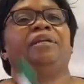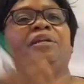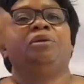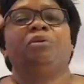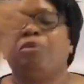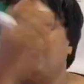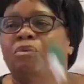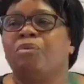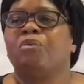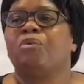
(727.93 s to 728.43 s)

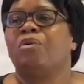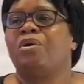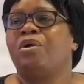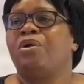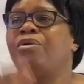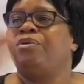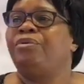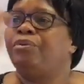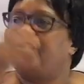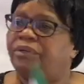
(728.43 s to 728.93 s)
you
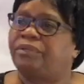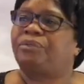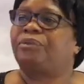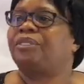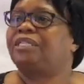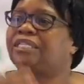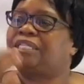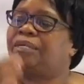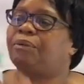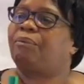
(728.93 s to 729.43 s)
not to
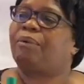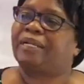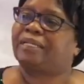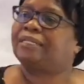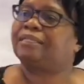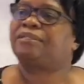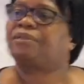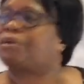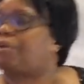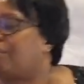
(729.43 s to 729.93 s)
see what
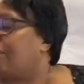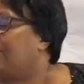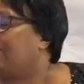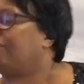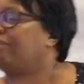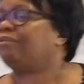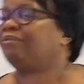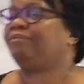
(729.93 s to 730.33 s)
is wrong.